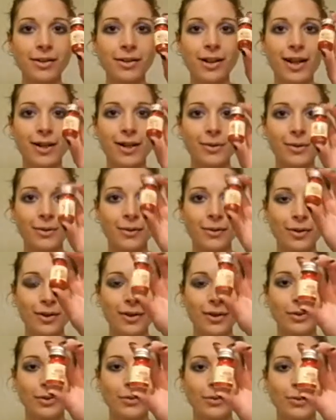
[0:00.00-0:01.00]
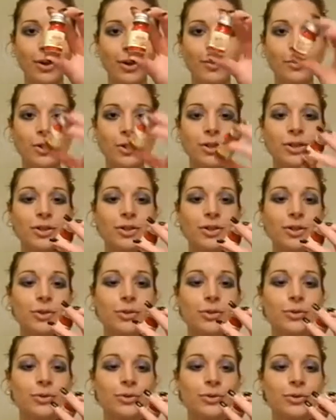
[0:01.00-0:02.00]
however this one, which is
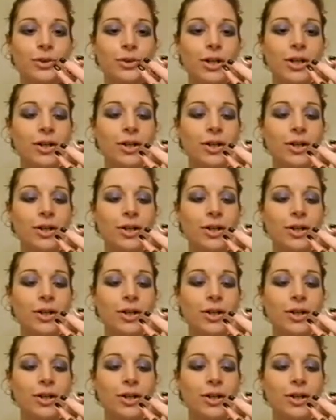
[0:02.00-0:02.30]
called